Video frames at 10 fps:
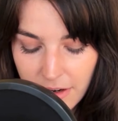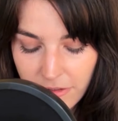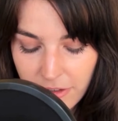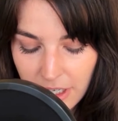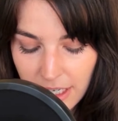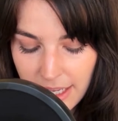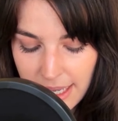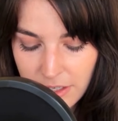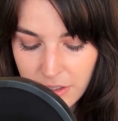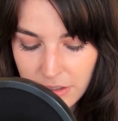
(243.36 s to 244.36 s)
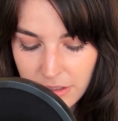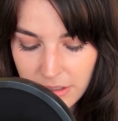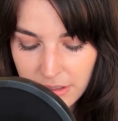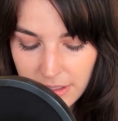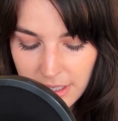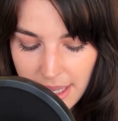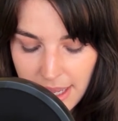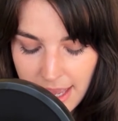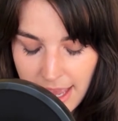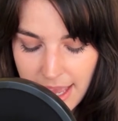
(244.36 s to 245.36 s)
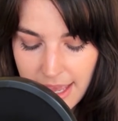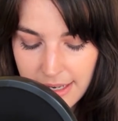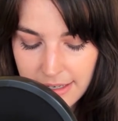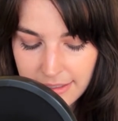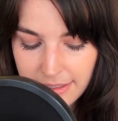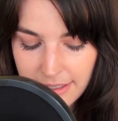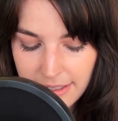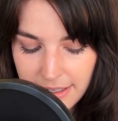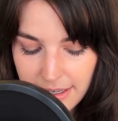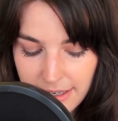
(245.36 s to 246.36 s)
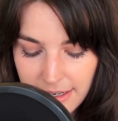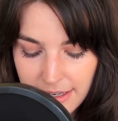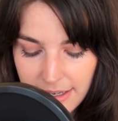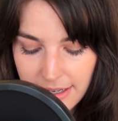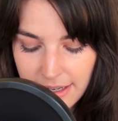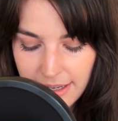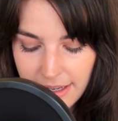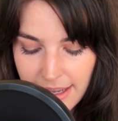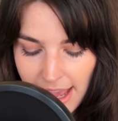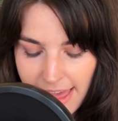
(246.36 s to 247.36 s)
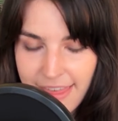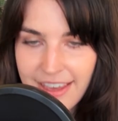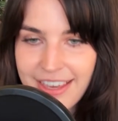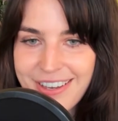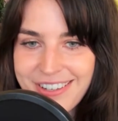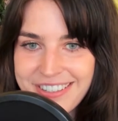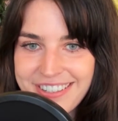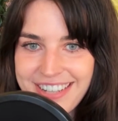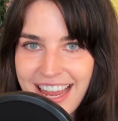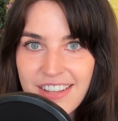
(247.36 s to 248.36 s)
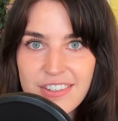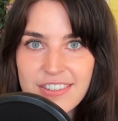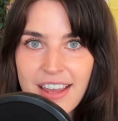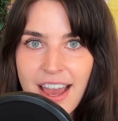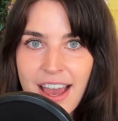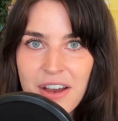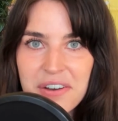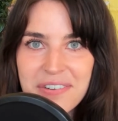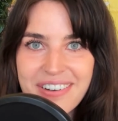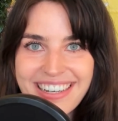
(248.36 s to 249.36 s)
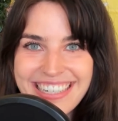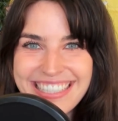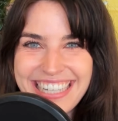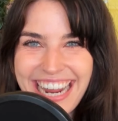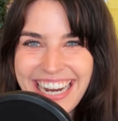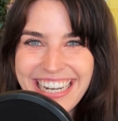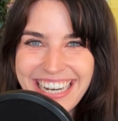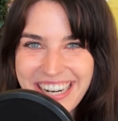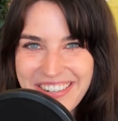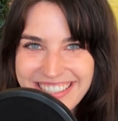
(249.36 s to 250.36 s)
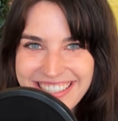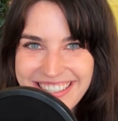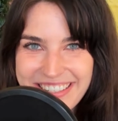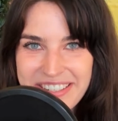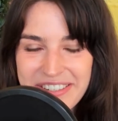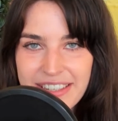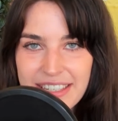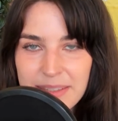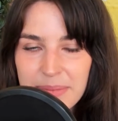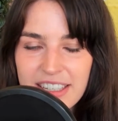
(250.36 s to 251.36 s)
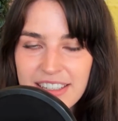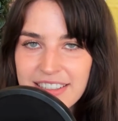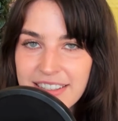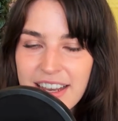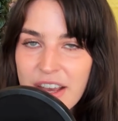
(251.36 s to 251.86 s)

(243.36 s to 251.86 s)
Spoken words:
furry angel, and I think he could sense how excited I was to do this, because